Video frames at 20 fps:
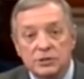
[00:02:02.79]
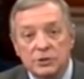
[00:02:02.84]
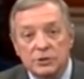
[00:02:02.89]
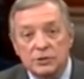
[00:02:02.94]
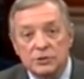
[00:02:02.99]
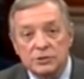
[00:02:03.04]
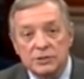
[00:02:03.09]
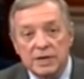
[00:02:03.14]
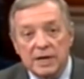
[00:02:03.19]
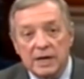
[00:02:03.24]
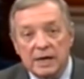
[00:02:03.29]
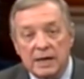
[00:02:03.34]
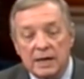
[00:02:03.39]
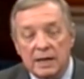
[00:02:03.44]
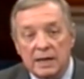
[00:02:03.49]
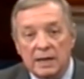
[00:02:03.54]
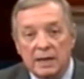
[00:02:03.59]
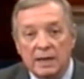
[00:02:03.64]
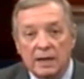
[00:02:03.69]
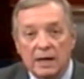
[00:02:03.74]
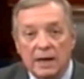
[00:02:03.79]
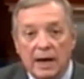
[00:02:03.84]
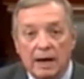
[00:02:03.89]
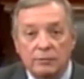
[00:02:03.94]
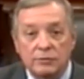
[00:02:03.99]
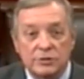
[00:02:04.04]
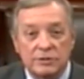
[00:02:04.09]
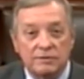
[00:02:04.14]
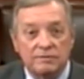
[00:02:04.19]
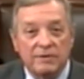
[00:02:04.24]
Thursday, I
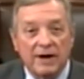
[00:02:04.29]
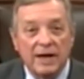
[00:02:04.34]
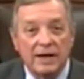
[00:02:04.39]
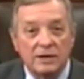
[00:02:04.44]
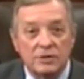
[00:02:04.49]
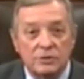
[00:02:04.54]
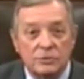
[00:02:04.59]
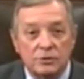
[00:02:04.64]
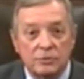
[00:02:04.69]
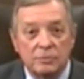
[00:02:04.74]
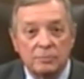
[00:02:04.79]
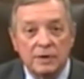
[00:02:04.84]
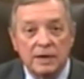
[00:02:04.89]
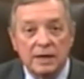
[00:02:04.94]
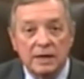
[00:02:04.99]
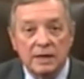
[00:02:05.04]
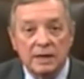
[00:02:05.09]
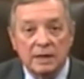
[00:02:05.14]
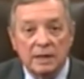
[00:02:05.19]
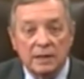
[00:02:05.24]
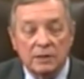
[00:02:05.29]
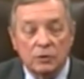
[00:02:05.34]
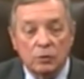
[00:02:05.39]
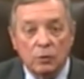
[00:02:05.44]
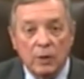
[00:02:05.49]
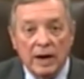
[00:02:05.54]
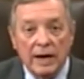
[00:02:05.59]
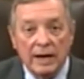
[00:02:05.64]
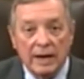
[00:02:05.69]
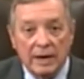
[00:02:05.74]
was invited to a meeting at the
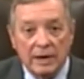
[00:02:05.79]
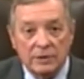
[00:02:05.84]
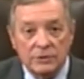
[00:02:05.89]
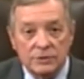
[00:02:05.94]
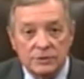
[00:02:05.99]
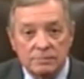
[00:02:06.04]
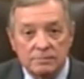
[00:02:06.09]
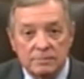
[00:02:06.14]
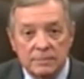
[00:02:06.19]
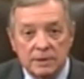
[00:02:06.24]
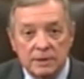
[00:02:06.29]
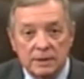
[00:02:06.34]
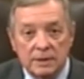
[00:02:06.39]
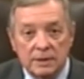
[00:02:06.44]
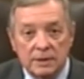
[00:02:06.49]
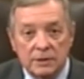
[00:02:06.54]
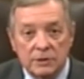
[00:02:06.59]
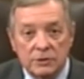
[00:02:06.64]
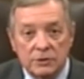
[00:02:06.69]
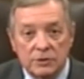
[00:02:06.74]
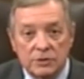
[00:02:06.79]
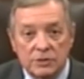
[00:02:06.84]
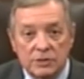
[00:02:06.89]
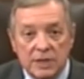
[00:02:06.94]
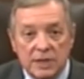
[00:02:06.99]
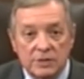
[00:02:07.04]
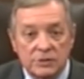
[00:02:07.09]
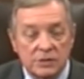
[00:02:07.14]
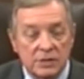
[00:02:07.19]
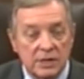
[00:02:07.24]
White House to
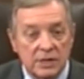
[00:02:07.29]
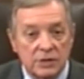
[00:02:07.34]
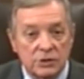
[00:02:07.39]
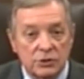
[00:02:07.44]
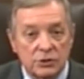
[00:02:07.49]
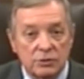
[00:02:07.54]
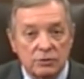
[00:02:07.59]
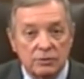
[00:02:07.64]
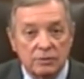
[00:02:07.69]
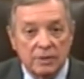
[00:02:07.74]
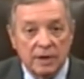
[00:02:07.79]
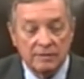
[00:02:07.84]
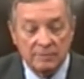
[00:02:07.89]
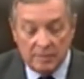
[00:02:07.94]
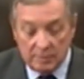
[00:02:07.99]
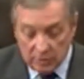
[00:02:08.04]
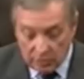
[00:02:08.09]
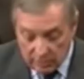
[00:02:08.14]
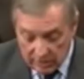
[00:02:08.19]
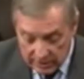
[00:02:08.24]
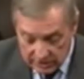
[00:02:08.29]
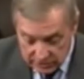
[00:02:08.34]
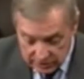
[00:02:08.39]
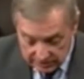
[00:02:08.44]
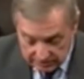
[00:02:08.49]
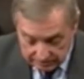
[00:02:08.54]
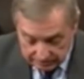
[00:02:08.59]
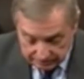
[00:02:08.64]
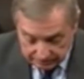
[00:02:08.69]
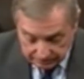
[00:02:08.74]
discuss the issue of
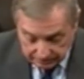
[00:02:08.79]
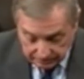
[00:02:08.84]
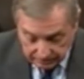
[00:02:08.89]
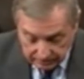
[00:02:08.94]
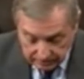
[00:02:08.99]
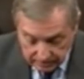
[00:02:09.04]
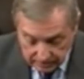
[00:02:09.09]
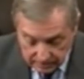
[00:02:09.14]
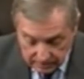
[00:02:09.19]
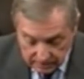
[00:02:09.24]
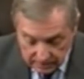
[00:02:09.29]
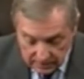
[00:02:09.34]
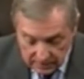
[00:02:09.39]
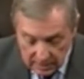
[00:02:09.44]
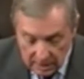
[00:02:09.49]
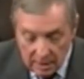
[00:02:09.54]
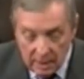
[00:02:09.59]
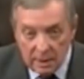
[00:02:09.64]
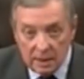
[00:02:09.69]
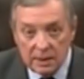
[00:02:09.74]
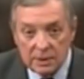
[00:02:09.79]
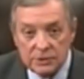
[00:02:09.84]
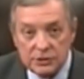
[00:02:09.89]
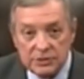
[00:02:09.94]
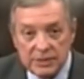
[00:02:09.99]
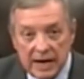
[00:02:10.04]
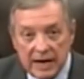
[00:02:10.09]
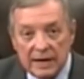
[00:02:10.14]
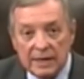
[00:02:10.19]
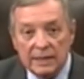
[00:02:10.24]
immigration.
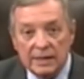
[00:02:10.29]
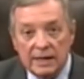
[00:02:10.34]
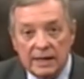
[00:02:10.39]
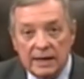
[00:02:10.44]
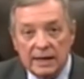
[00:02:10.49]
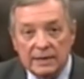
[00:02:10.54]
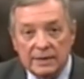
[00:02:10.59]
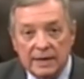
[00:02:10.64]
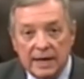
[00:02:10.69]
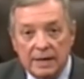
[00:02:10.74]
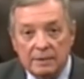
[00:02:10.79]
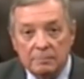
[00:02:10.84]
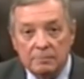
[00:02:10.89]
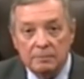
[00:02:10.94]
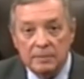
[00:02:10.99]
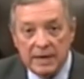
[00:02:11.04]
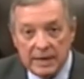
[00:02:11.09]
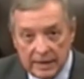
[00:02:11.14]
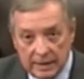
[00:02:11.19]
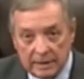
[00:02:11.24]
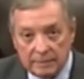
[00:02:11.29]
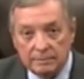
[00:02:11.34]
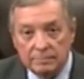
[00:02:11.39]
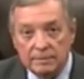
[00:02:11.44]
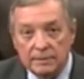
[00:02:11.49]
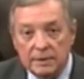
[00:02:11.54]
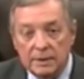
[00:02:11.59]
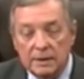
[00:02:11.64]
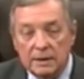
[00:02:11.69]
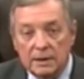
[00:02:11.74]
Sadly, at that meeting,
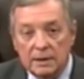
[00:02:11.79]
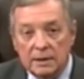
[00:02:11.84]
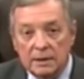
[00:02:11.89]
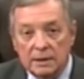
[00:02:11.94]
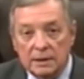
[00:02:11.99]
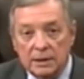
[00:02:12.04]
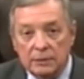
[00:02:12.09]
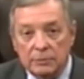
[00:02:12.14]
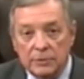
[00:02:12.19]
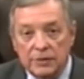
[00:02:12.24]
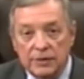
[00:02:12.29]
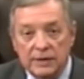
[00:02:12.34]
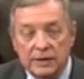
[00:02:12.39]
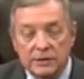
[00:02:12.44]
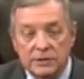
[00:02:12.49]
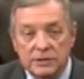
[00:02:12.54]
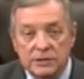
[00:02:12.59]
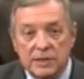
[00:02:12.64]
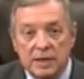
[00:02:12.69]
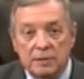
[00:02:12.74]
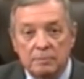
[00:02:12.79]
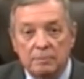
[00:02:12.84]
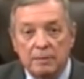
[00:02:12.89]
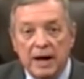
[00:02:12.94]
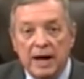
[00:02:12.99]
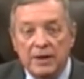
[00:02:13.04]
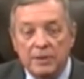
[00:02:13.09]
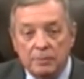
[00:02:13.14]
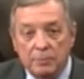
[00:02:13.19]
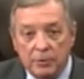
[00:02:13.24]
there were things said
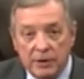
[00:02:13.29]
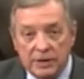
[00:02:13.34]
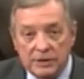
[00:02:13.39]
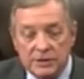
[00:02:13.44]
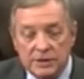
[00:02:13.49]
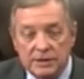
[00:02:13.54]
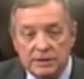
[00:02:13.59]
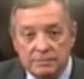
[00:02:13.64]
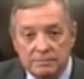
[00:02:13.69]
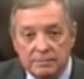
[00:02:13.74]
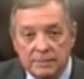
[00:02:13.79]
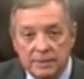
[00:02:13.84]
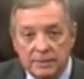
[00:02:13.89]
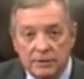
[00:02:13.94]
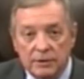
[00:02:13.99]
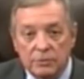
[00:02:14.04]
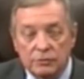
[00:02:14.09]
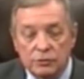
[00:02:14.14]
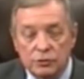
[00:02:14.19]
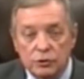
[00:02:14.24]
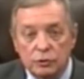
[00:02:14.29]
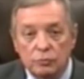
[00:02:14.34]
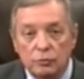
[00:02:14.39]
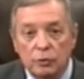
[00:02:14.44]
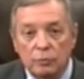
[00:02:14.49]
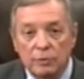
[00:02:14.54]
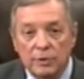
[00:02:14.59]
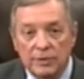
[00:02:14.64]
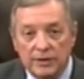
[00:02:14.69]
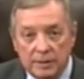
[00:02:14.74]
by the President and those who
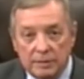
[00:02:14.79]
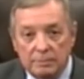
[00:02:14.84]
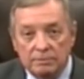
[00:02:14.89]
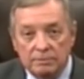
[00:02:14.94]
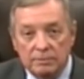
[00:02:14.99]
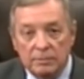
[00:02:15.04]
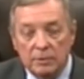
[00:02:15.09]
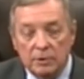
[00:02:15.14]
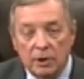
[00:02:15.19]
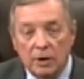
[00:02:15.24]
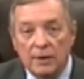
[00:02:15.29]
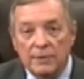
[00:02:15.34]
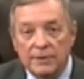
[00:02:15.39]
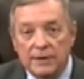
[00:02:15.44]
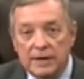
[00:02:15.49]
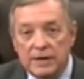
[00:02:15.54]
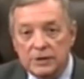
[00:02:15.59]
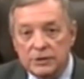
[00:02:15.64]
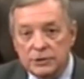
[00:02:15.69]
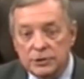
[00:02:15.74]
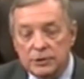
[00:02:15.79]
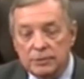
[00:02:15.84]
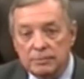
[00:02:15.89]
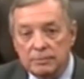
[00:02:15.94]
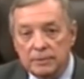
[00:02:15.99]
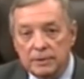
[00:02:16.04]
were with him on the issue,